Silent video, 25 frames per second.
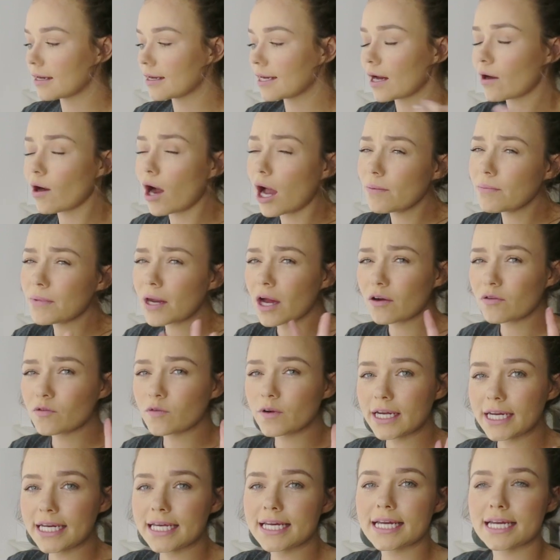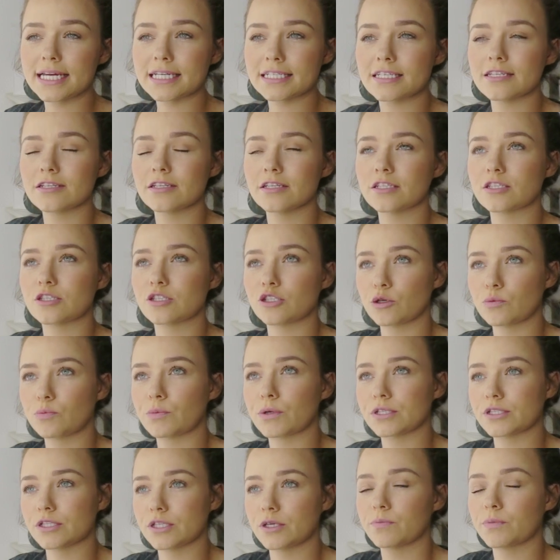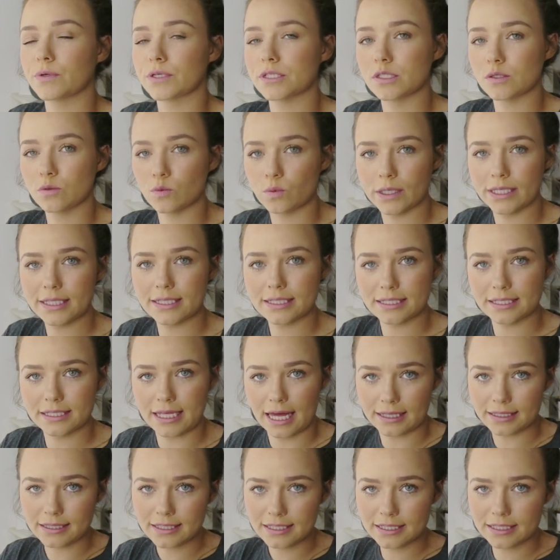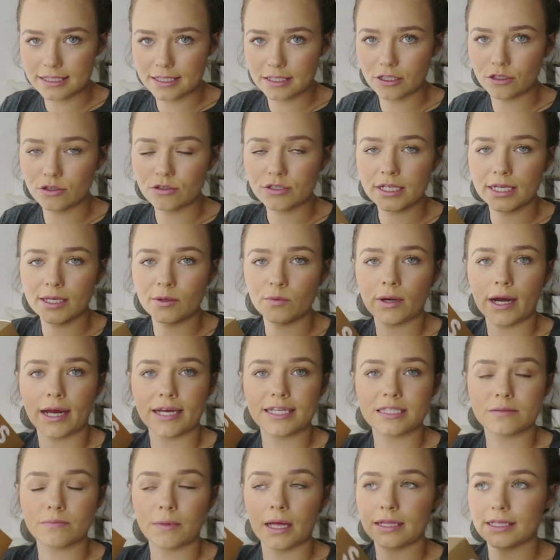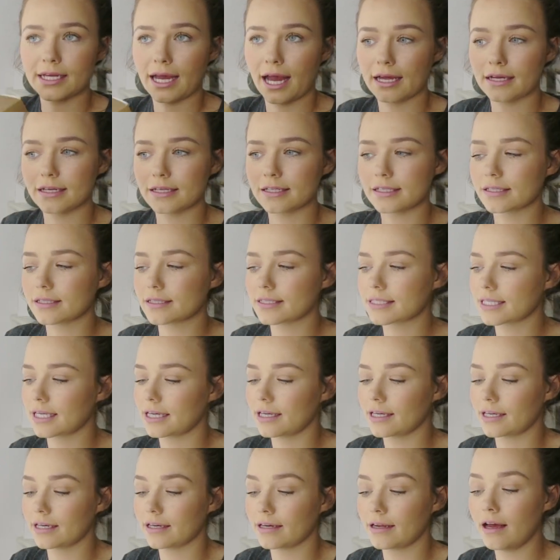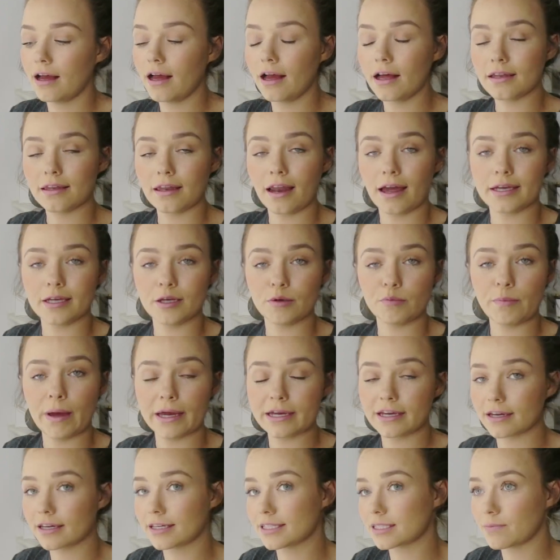Now, I'm not really into super, super sweet scents. Usually when I smell candles in like Mecca